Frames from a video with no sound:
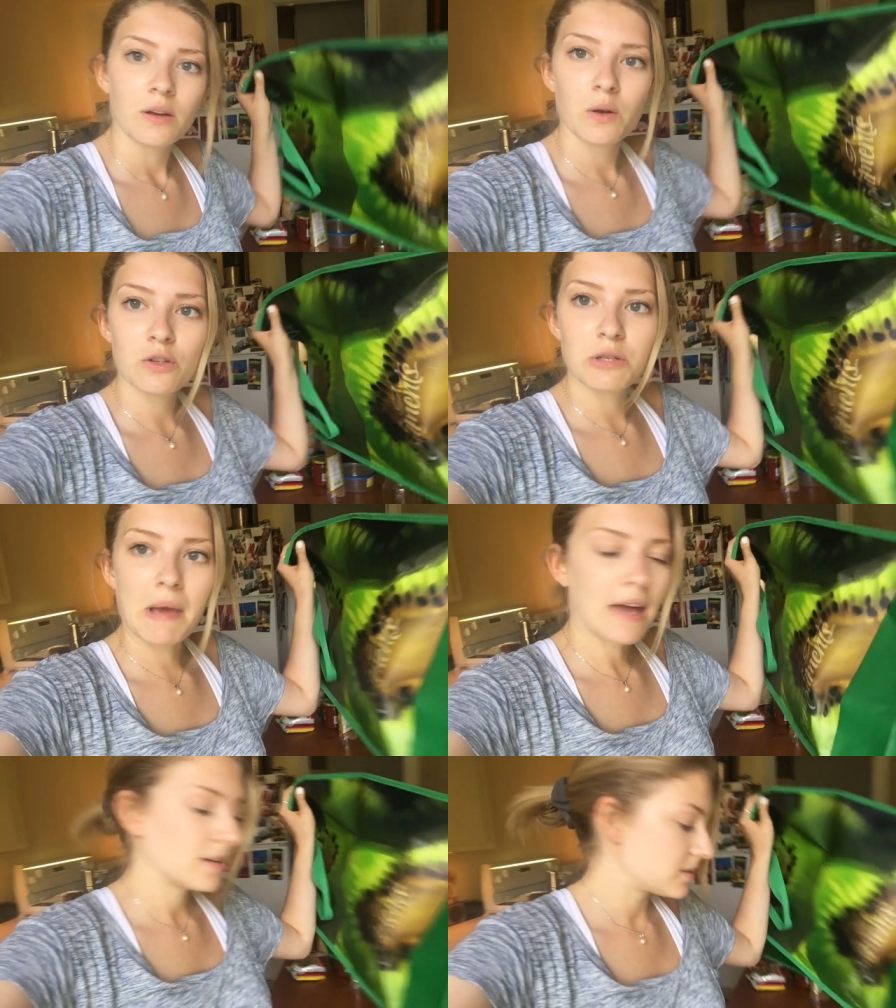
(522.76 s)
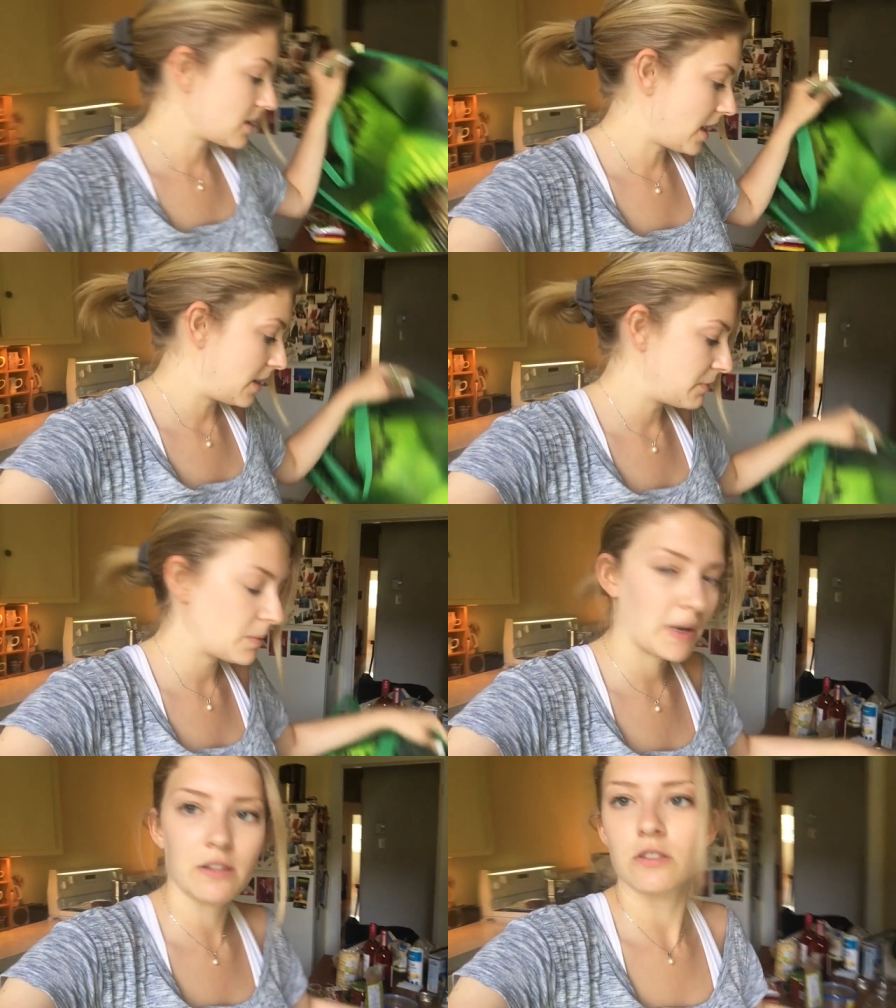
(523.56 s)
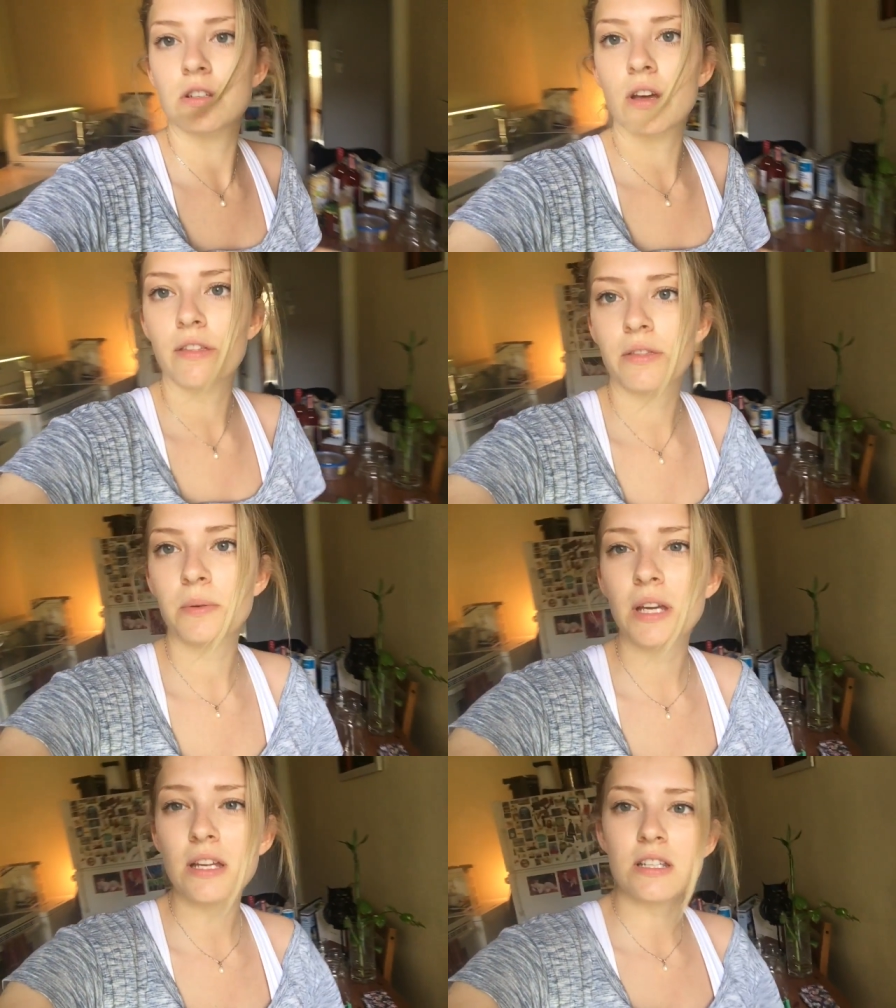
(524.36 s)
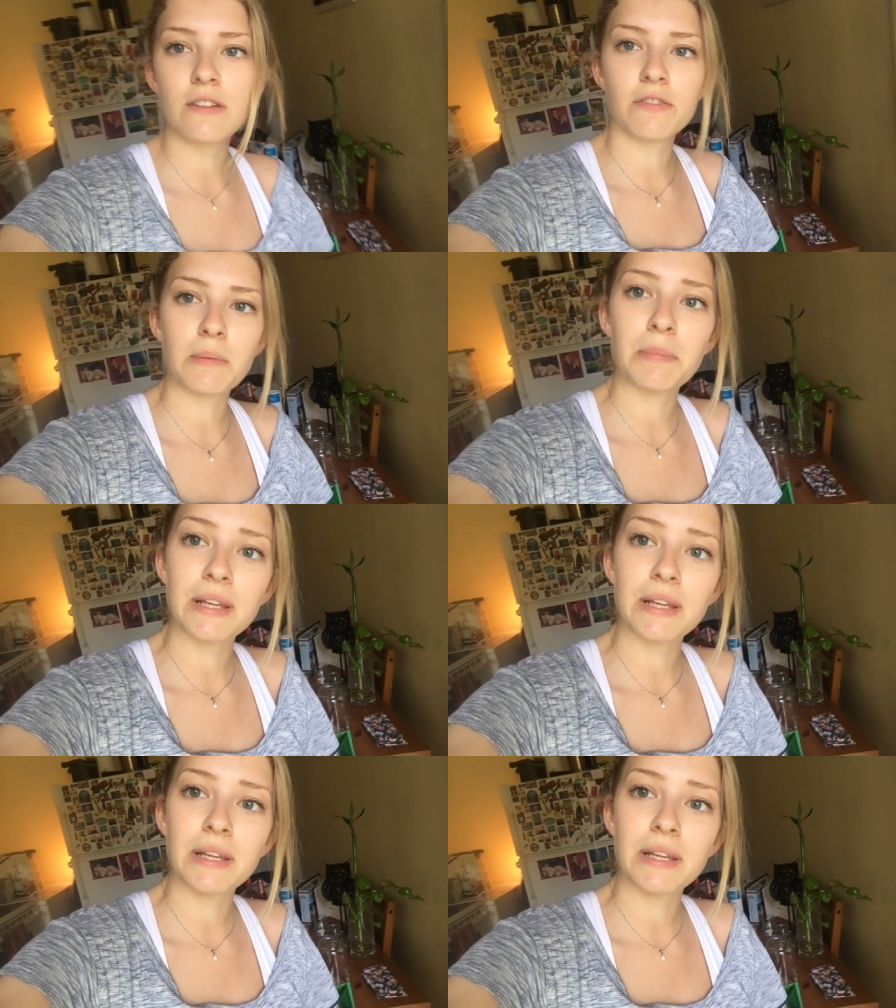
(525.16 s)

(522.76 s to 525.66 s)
grocery bags, and we went to three different